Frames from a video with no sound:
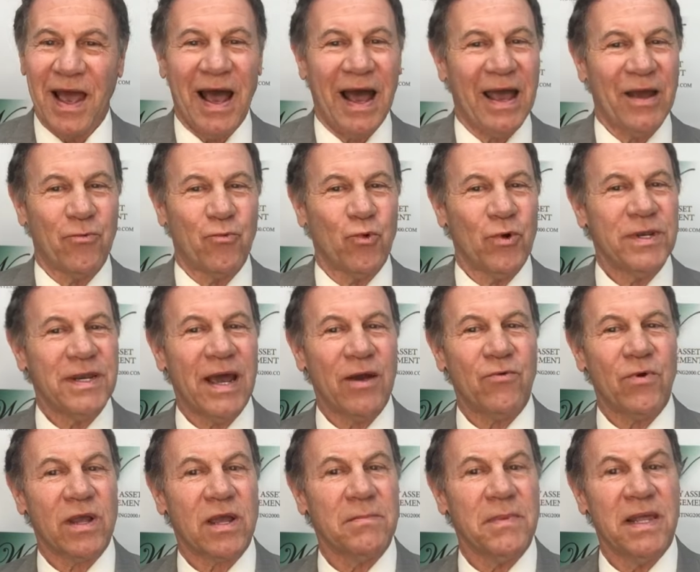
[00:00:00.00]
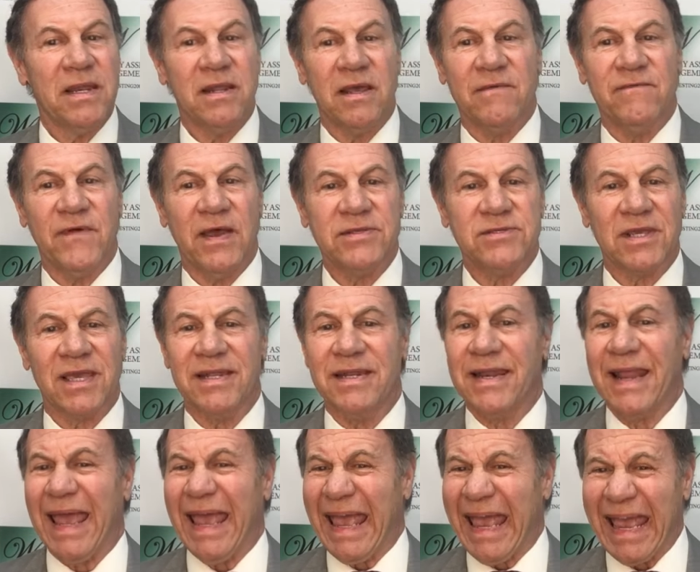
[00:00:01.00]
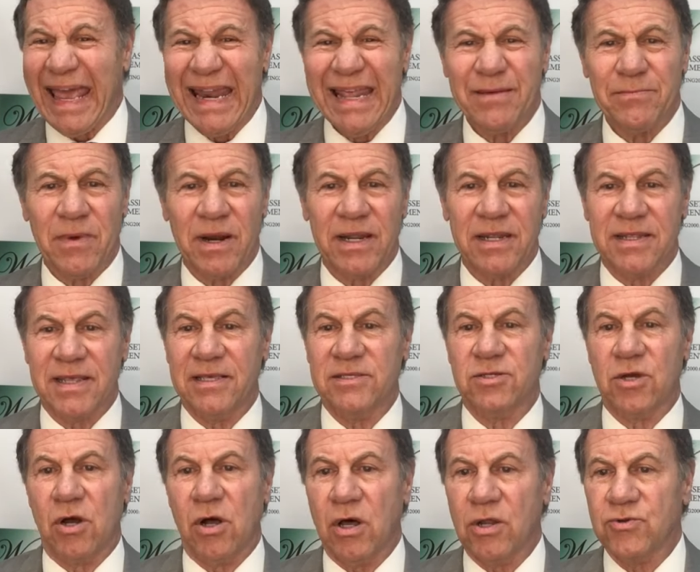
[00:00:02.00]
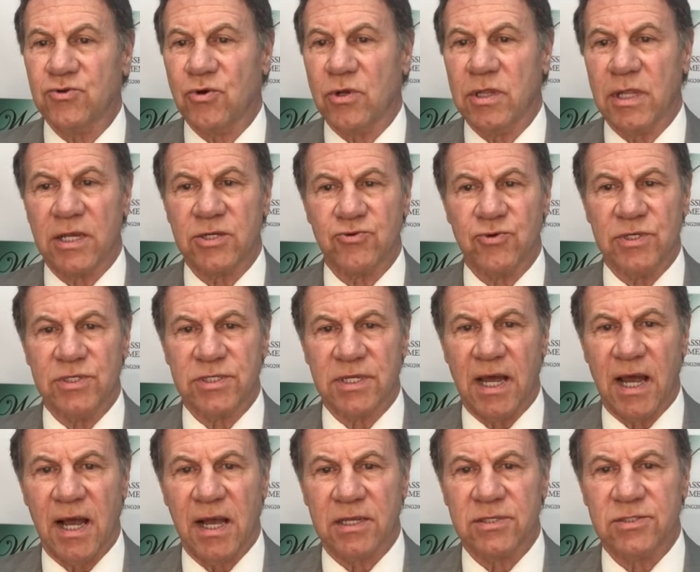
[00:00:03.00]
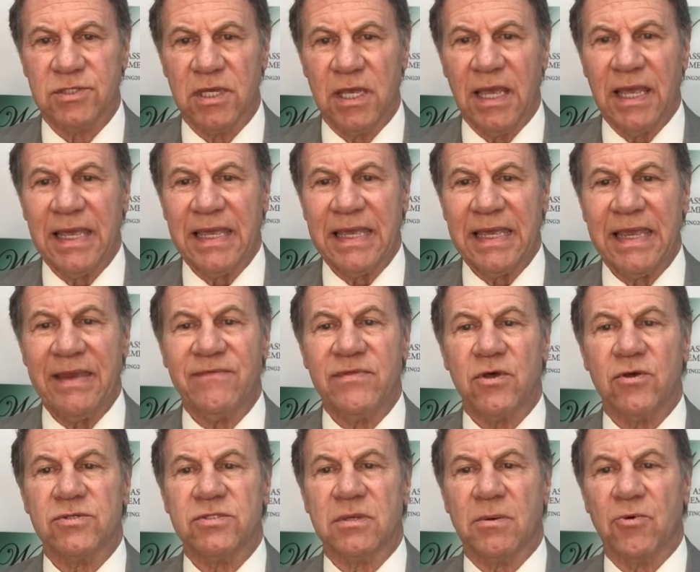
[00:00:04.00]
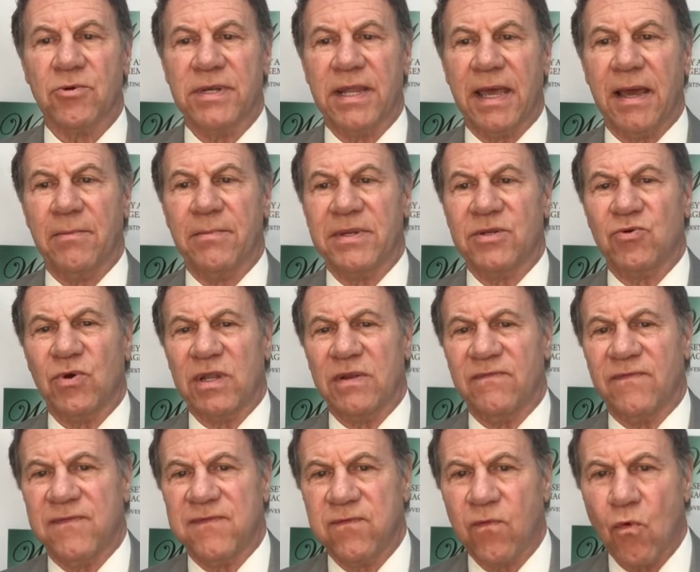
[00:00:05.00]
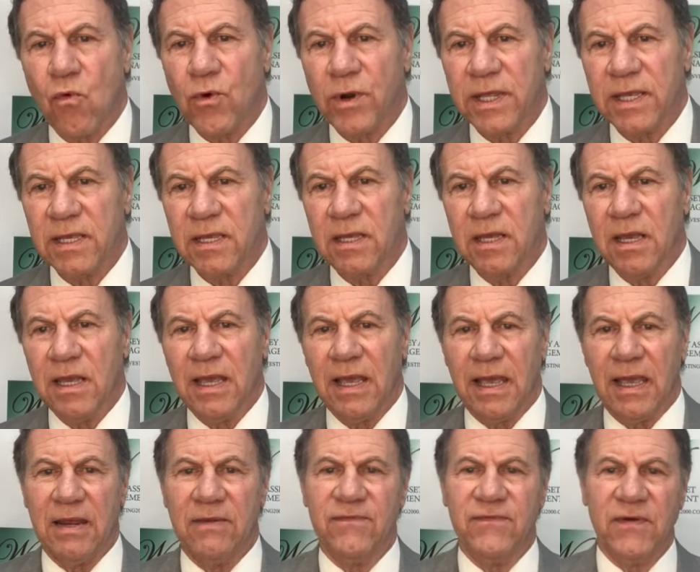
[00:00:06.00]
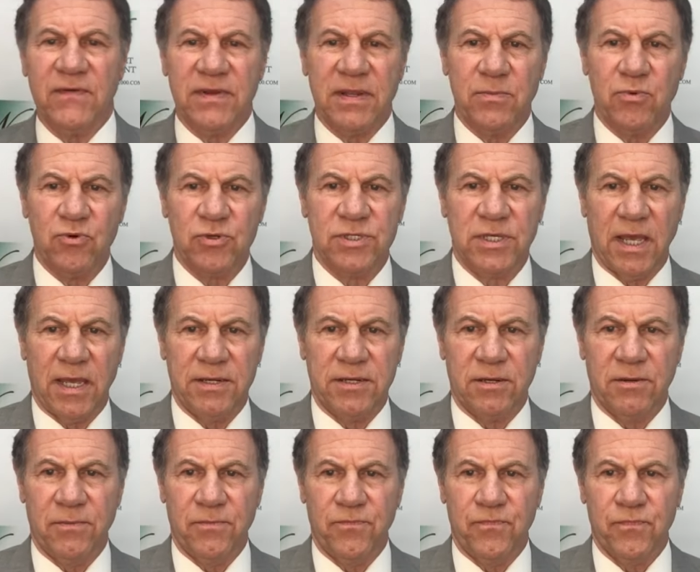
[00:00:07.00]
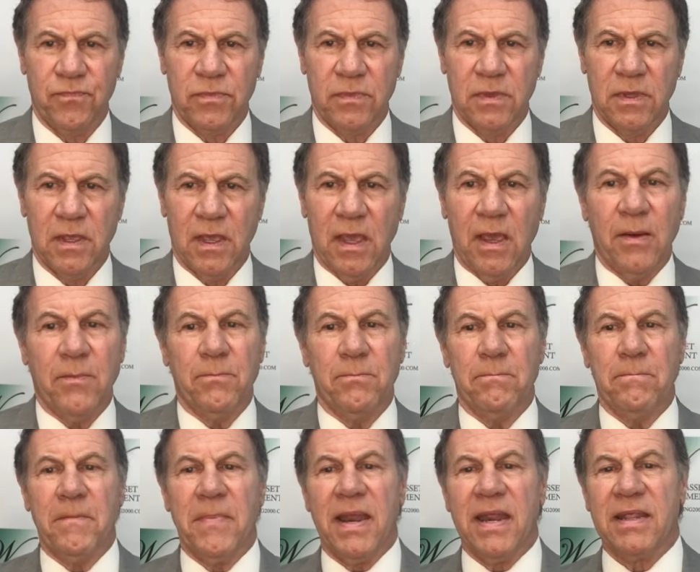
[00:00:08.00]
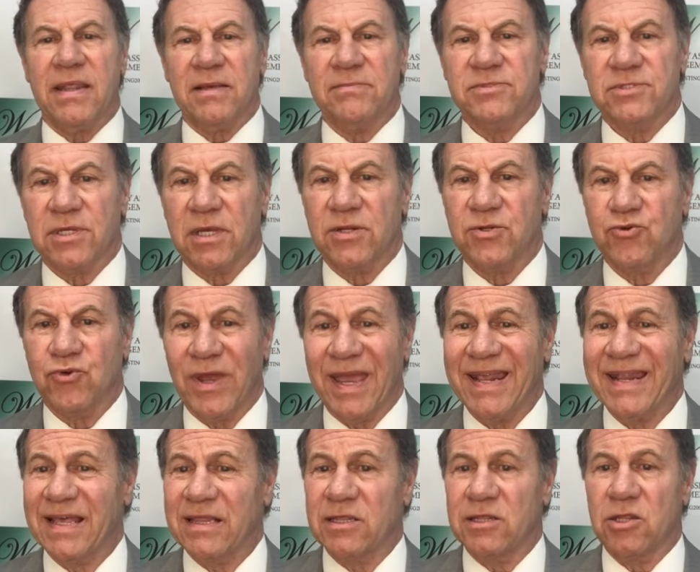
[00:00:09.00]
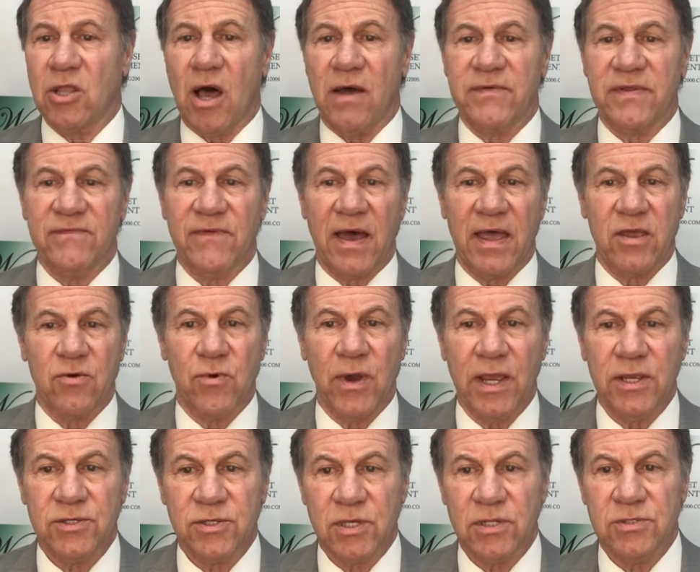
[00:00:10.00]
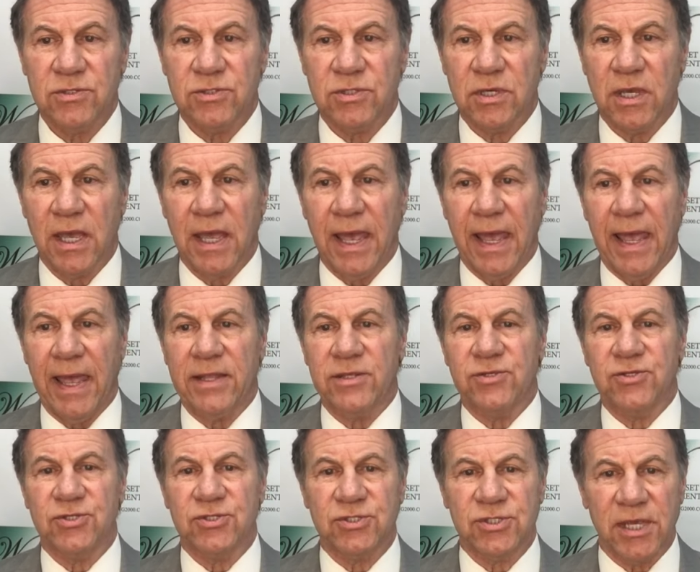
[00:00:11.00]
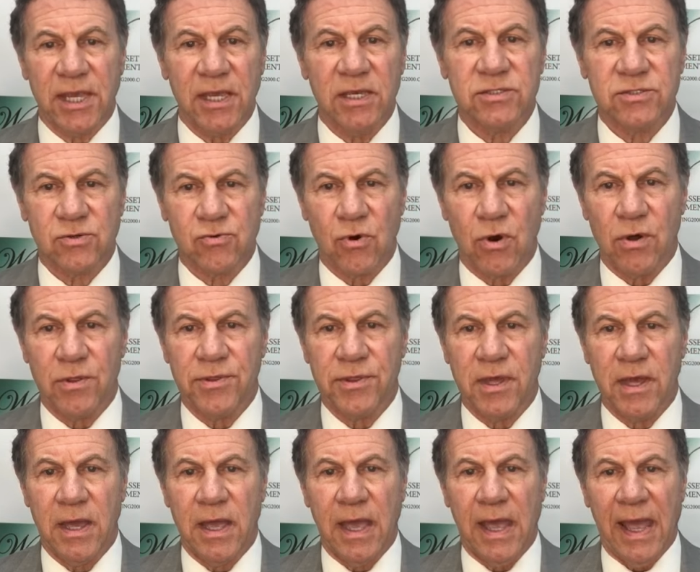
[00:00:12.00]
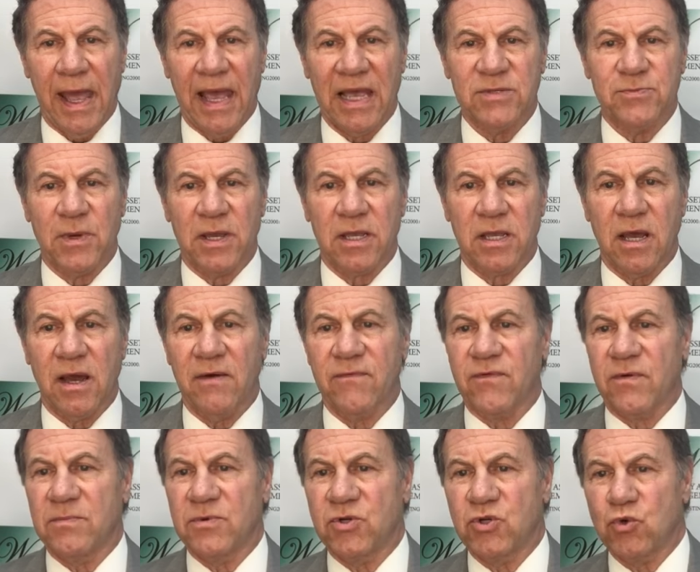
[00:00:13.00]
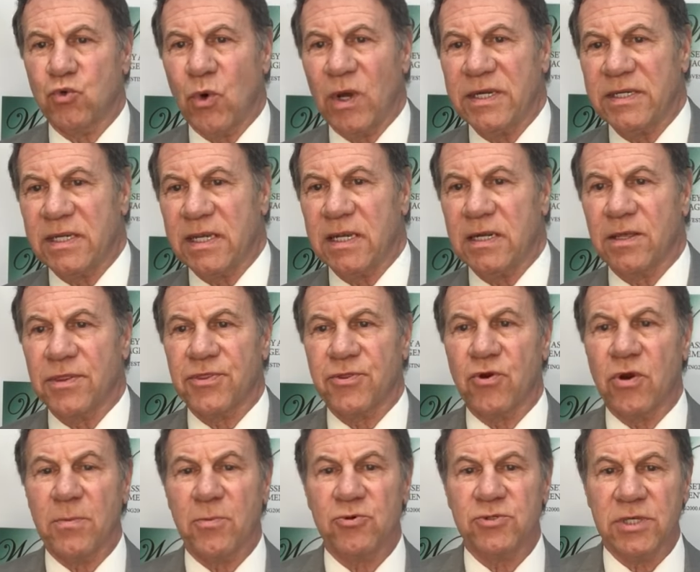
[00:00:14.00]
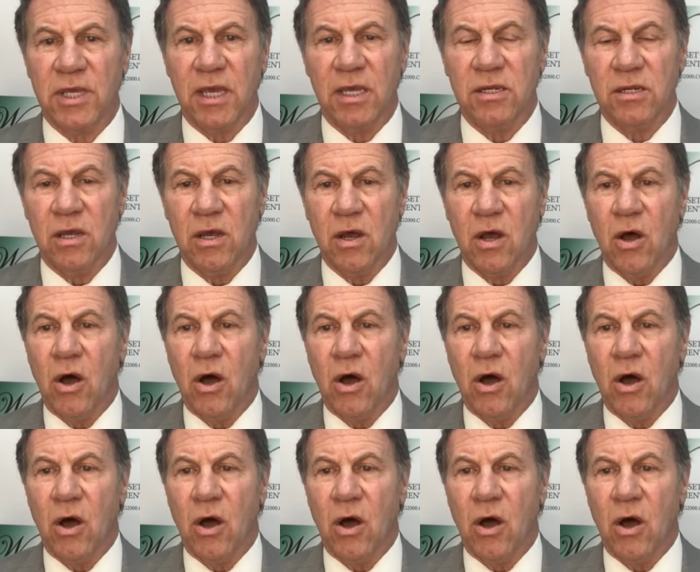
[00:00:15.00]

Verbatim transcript: I would not recommend investing in any money in these ultra luxury stocks, even though some are down between forty and fifty percent. Many of them still trade at lofty valuations, and sales growth has been cut from twenty to thirty percent